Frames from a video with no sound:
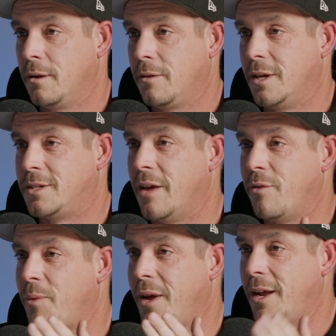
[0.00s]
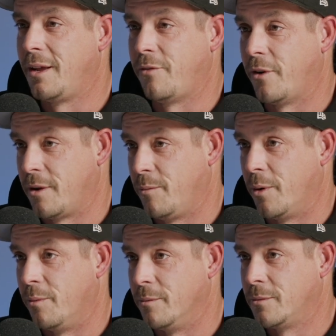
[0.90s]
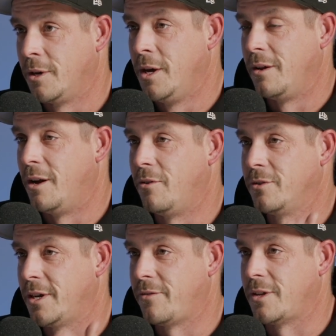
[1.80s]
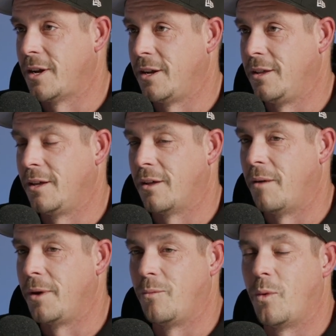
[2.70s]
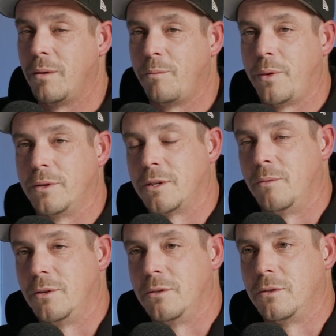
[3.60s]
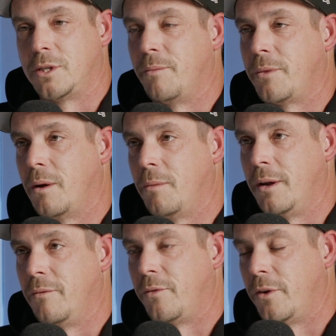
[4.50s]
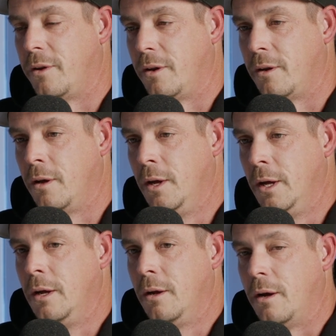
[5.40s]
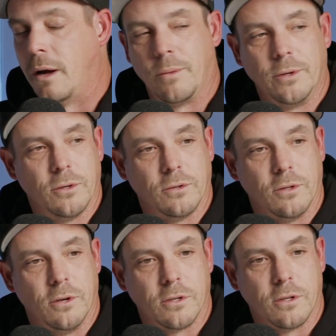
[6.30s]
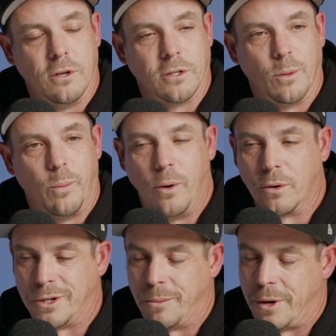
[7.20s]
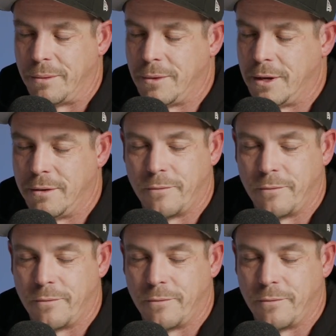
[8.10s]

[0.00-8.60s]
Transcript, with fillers: Yeah, There's never been any fucking problems. No one's ever done anything. I mean, one per, someone jumped up and fucking I'm pretty sure it was nice, Noston Pork jump up and